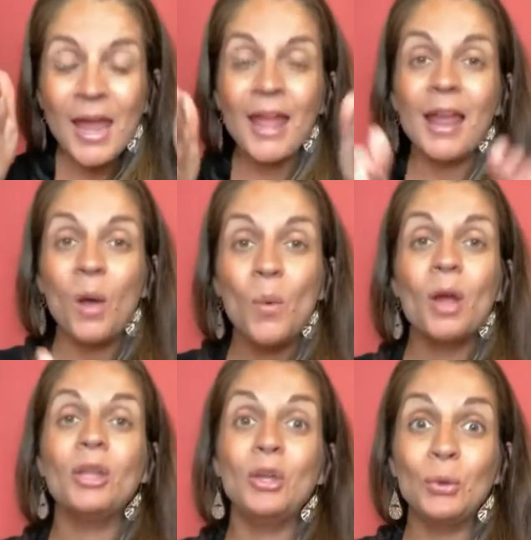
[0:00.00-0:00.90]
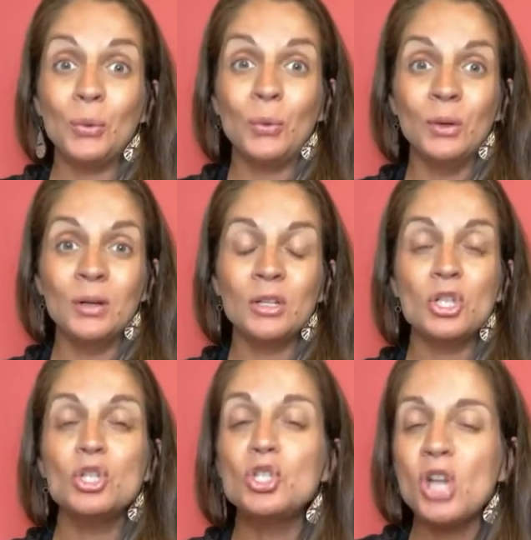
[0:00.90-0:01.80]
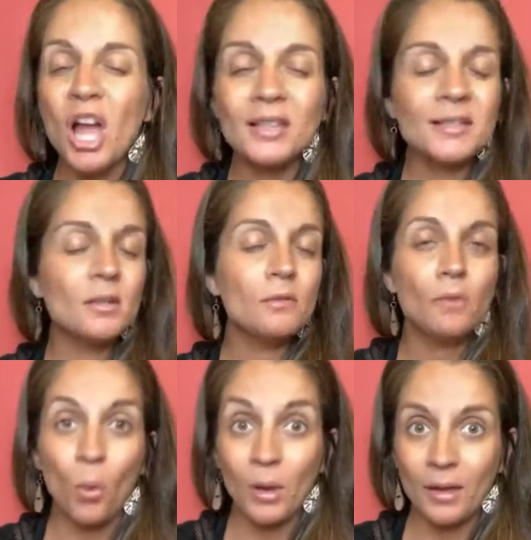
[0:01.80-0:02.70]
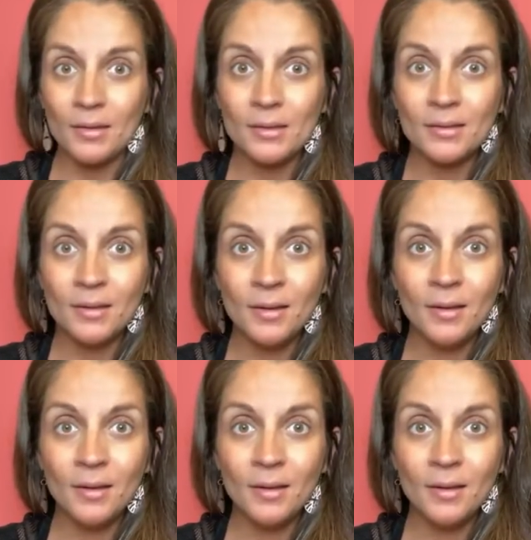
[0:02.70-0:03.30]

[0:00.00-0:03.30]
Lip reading: And I want you to just focus